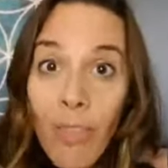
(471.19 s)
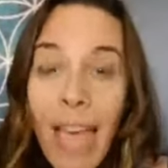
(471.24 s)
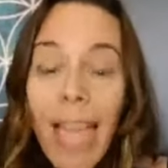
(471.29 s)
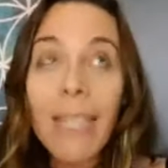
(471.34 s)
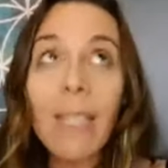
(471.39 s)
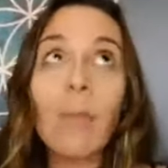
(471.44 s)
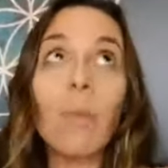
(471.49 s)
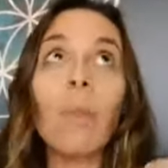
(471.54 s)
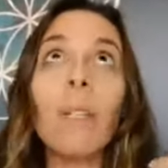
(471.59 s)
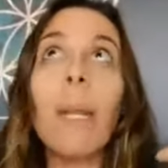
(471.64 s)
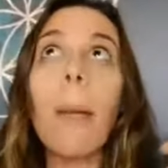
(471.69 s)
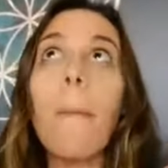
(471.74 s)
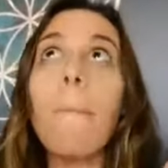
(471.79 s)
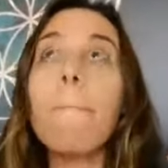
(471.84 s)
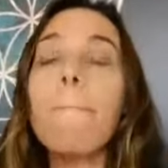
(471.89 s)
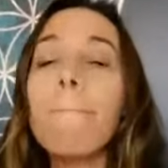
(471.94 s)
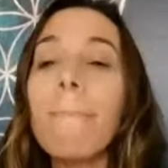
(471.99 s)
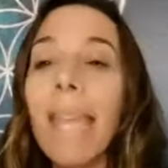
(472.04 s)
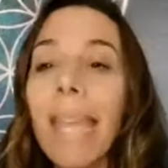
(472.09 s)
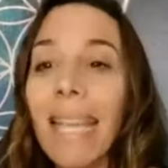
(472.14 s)
That's when
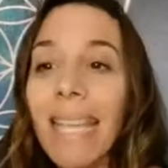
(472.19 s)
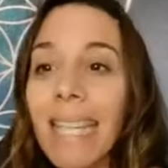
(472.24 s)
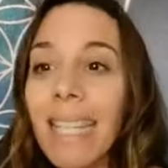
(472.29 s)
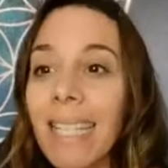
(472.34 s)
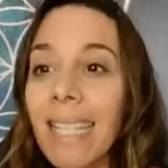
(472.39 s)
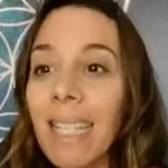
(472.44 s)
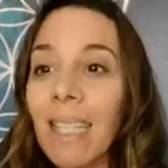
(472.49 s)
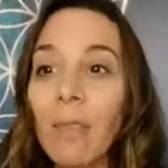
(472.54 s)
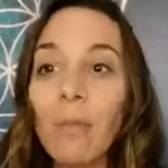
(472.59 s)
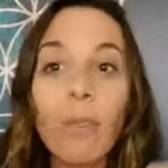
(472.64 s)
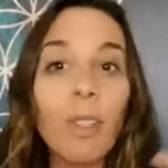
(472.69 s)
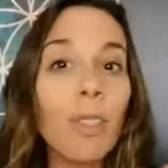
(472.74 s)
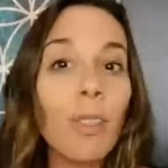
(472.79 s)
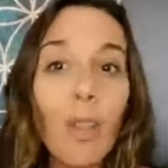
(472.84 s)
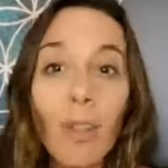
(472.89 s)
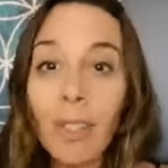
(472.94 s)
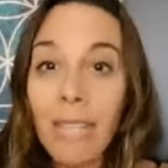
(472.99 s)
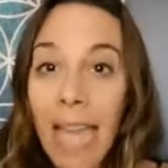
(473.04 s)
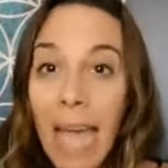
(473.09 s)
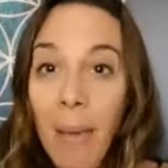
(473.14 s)
amazing
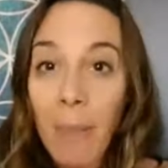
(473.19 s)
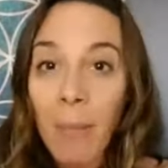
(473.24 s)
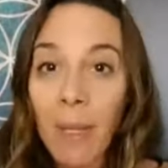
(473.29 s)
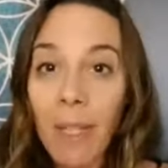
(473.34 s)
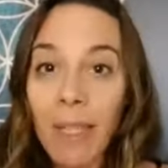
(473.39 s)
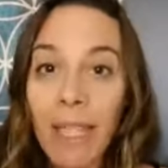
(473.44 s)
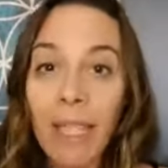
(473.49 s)
results happen.